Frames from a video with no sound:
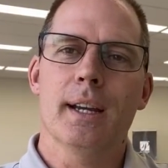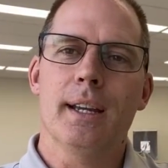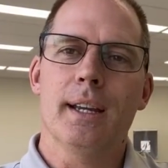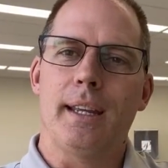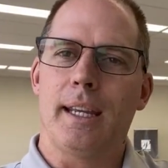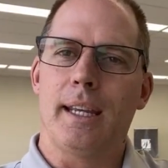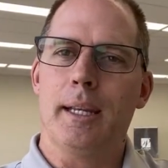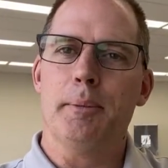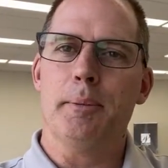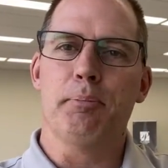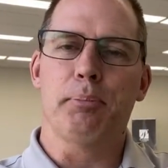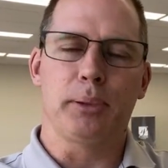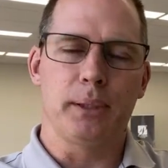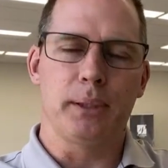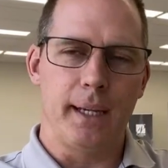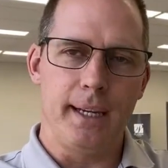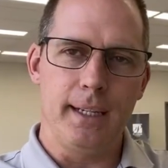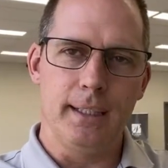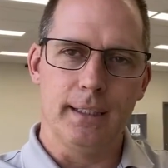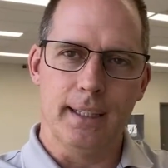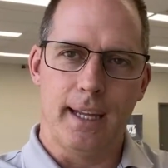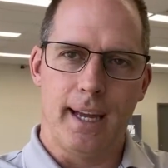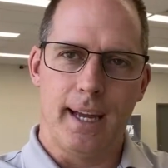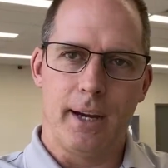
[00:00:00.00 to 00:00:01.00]
In
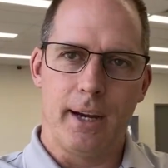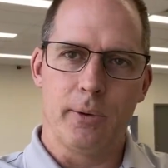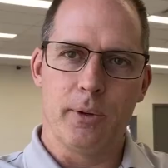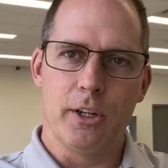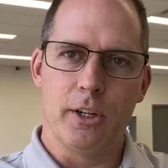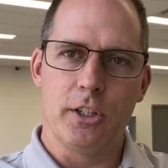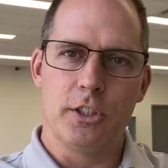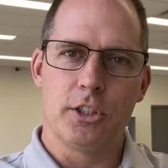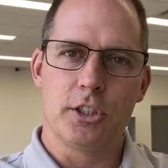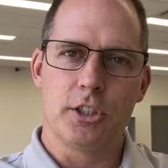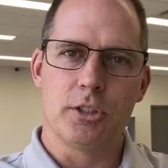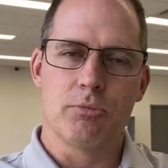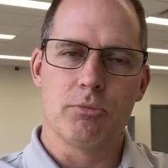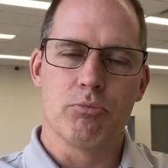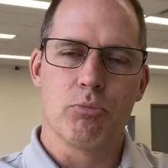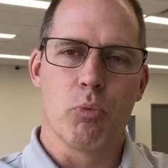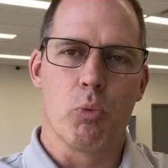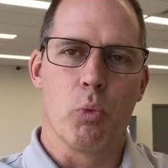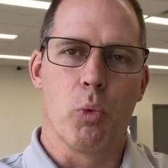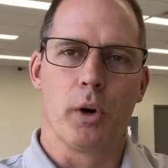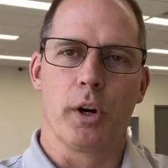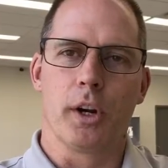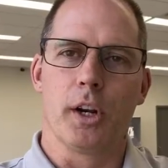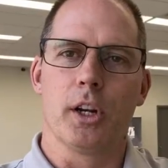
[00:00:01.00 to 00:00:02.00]
plain language,
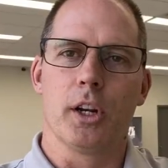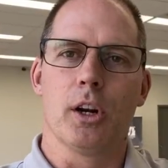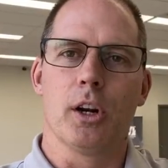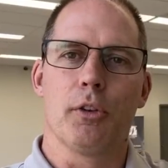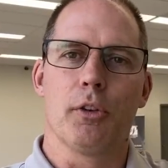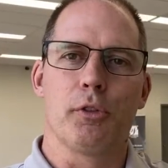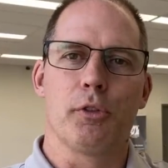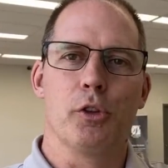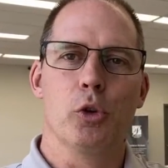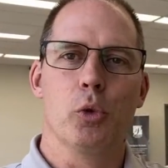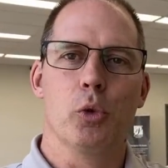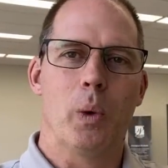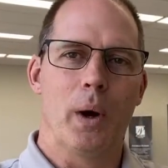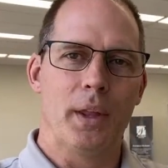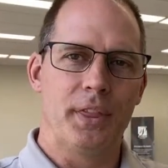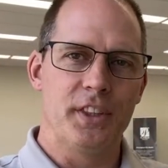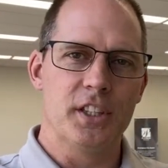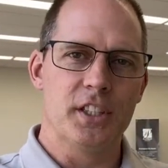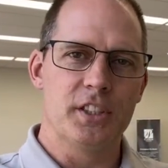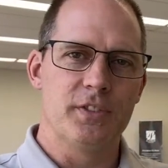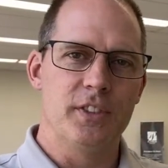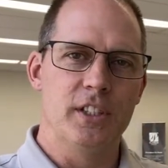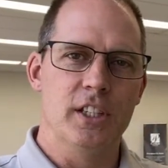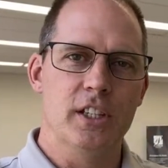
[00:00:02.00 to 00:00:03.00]
we're going to go through what
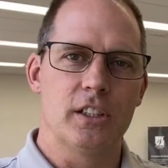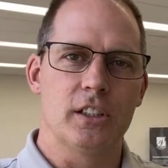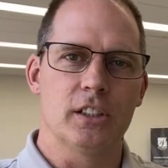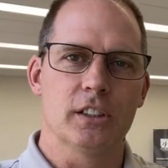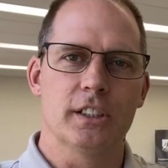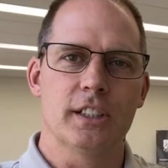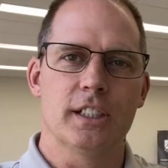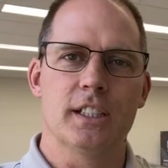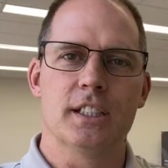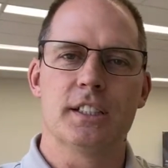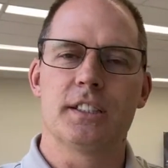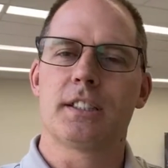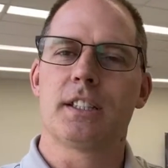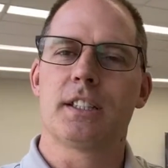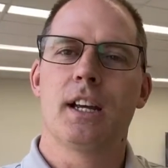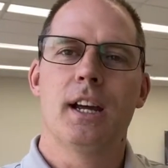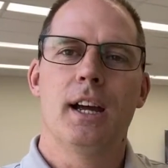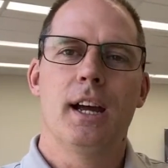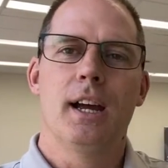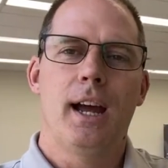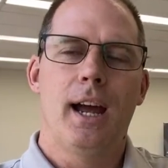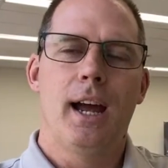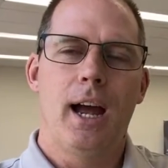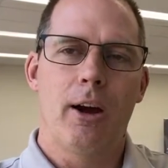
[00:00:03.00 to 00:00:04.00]
this vehicle is,
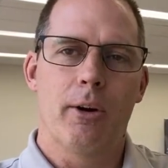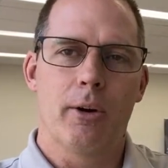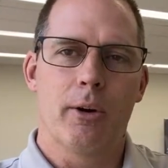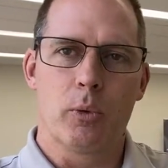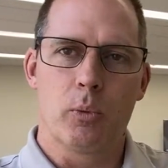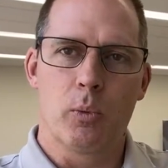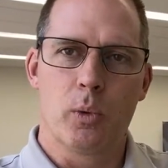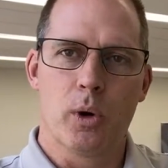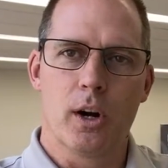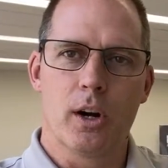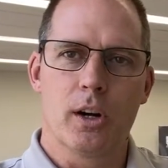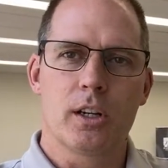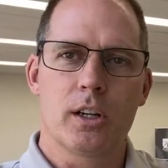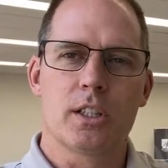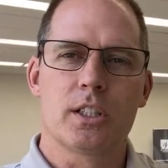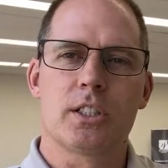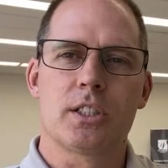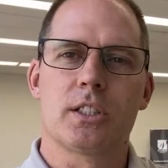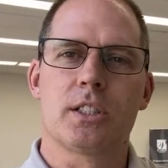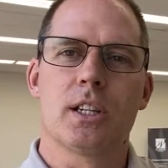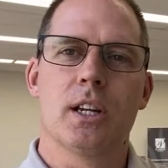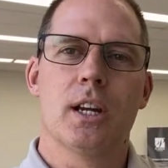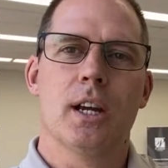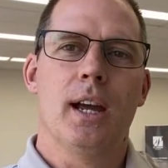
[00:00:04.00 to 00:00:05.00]
how it
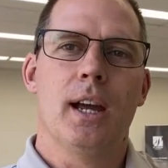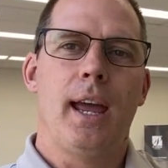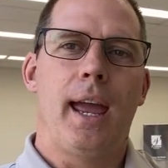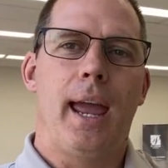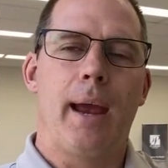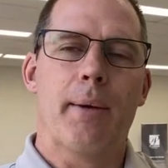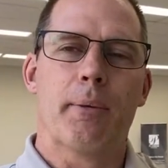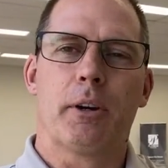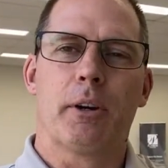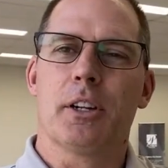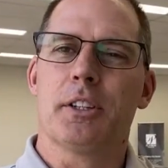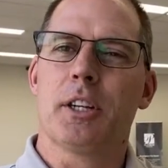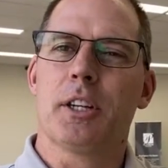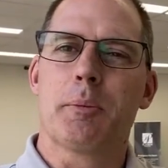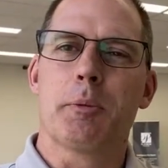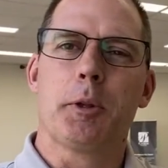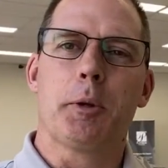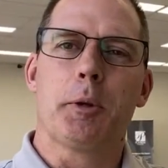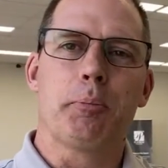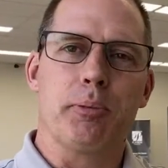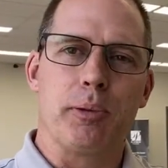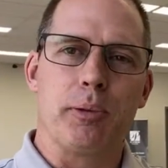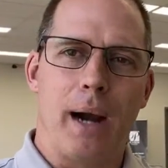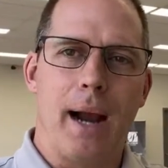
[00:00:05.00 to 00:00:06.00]
works, and we're going to talk about
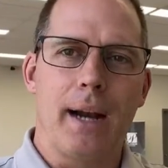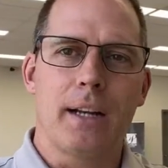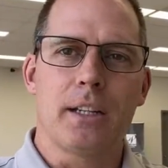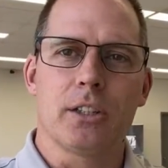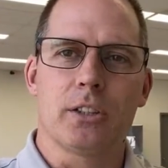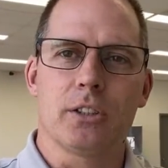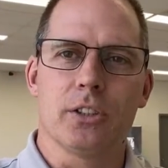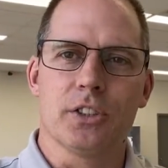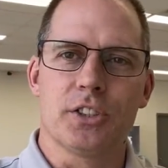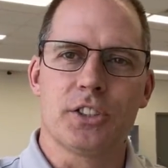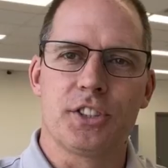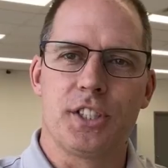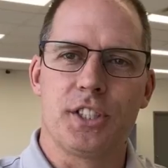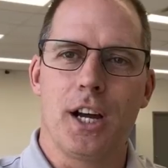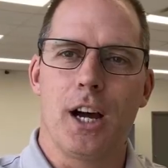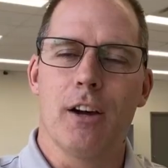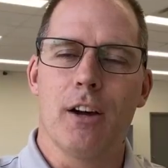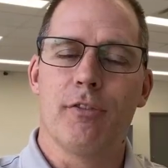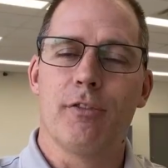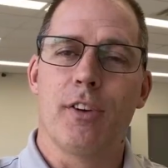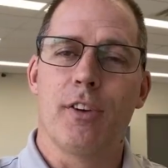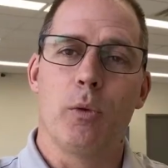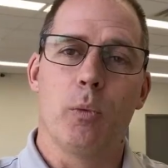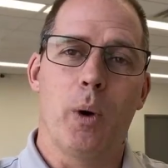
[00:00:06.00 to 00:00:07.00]
the practical
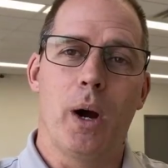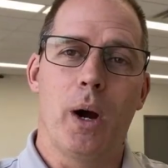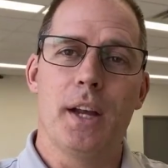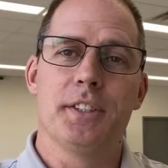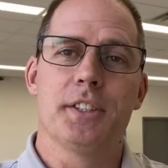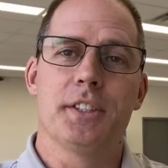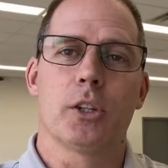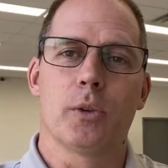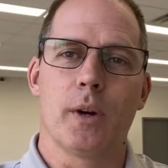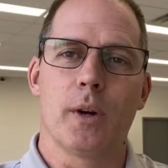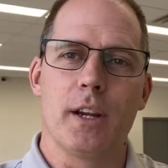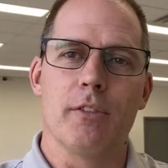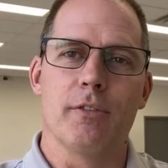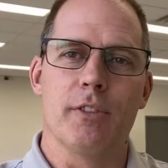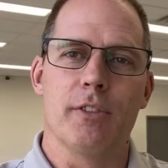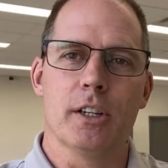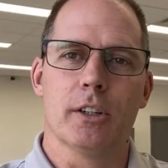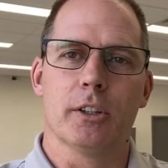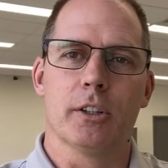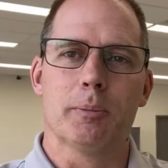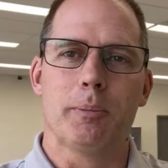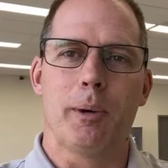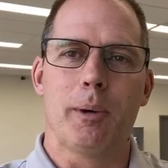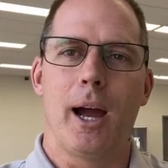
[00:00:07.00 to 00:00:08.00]
stuff and why it's a great
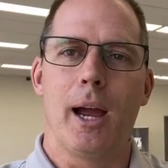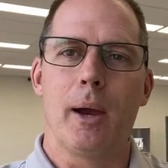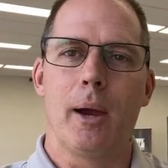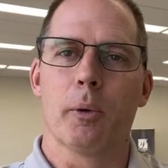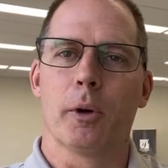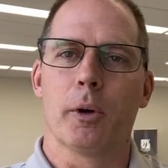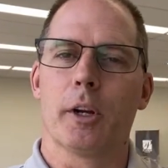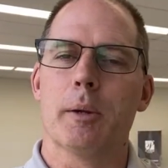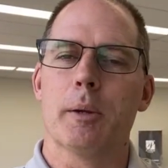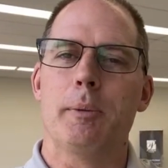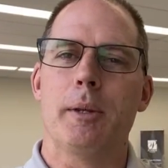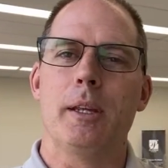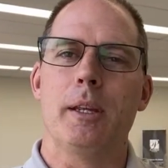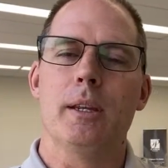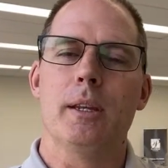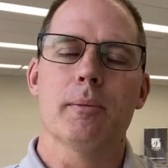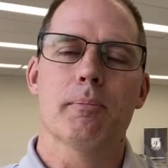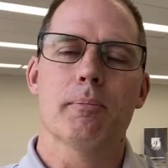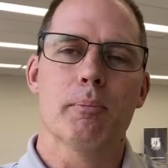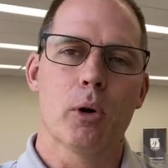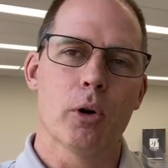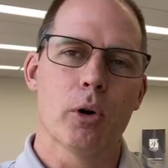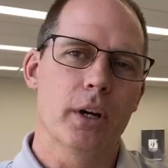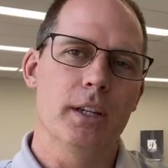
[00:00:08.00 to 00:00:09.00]
vehicle to buy. We're going to be
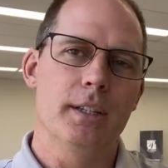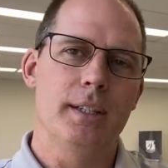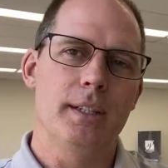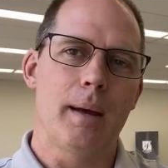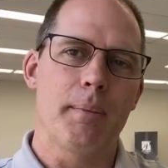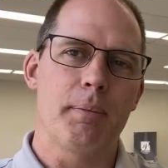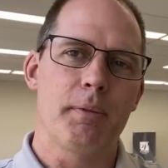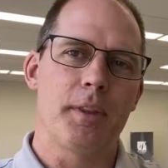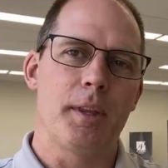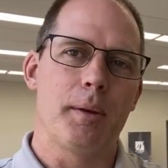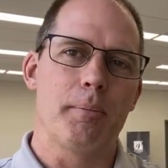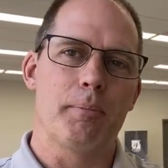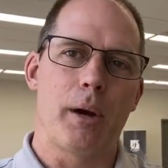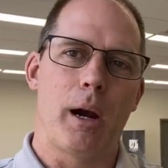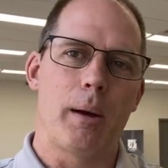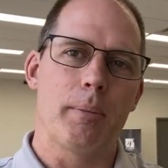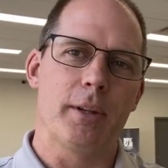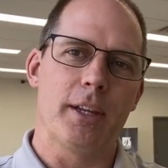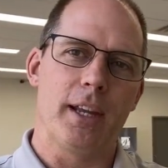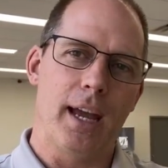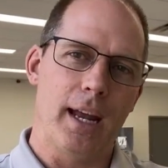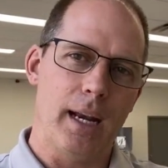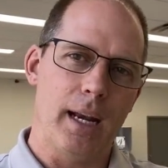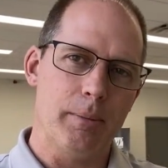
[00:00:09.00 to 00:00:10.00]
more in depth than
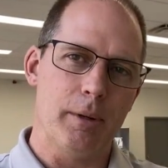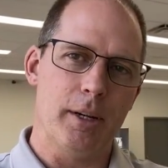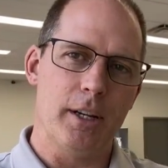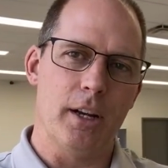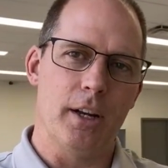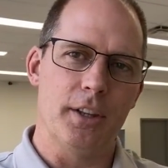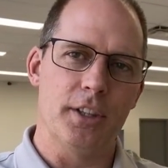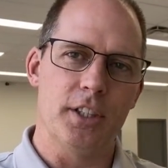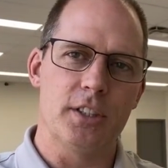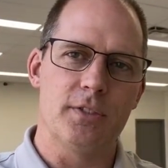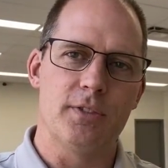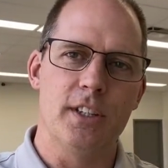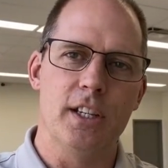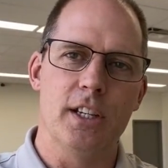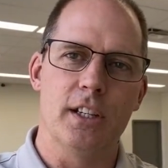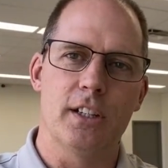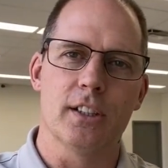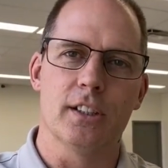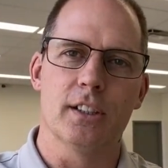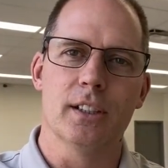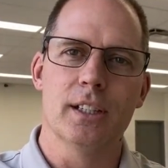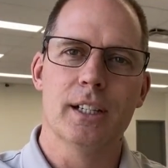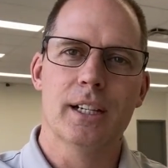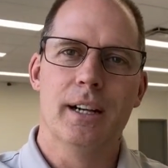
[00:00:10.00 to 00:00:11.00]
probably anybody on this
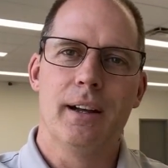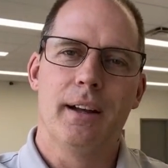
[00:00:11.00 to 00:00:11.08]
vehicle.